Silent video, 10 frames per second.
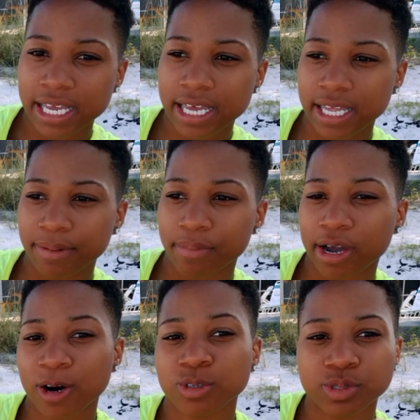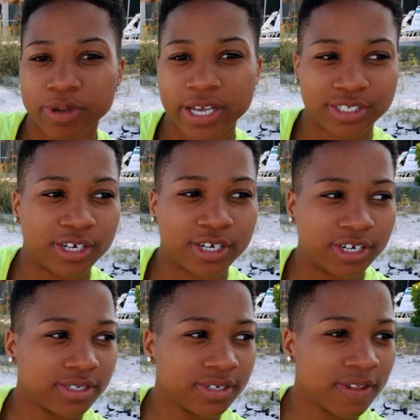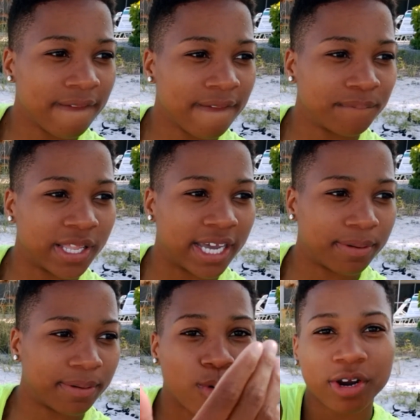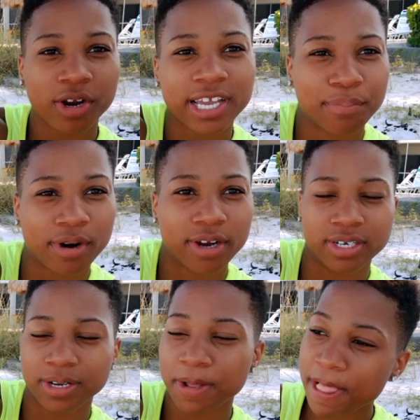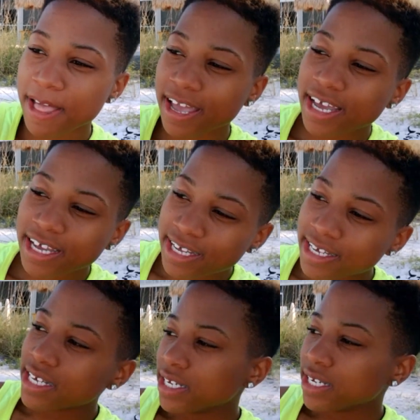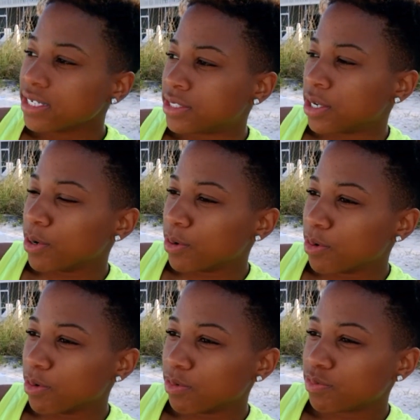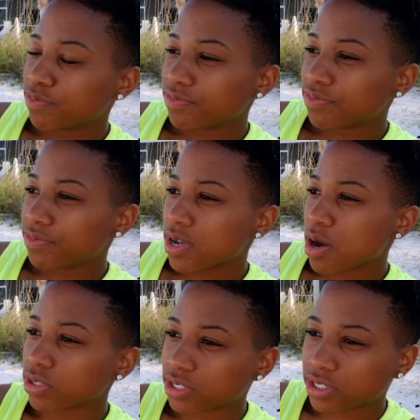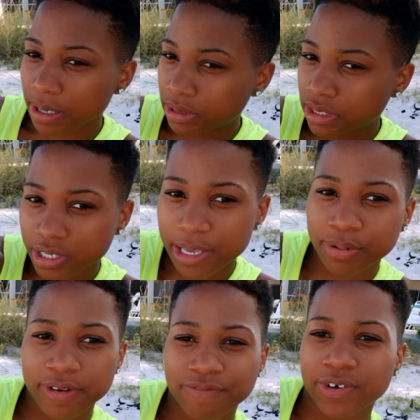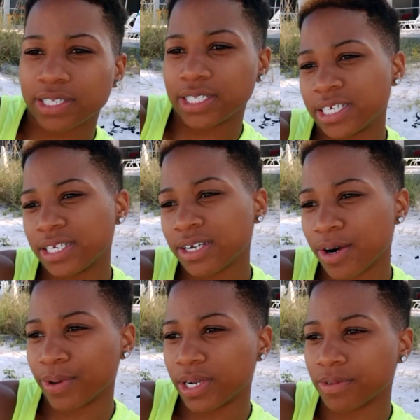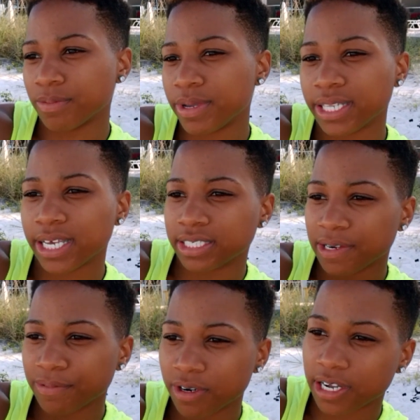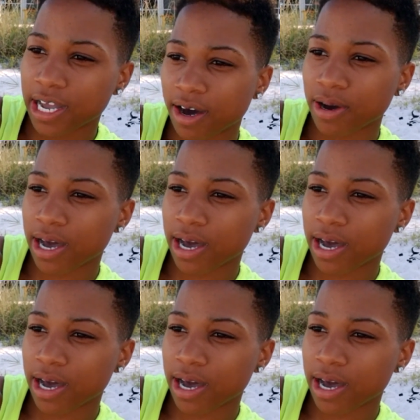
and my coach makes her like my workout partner. So I'm still keeping it friendly or whatever. Me and Lex never hung out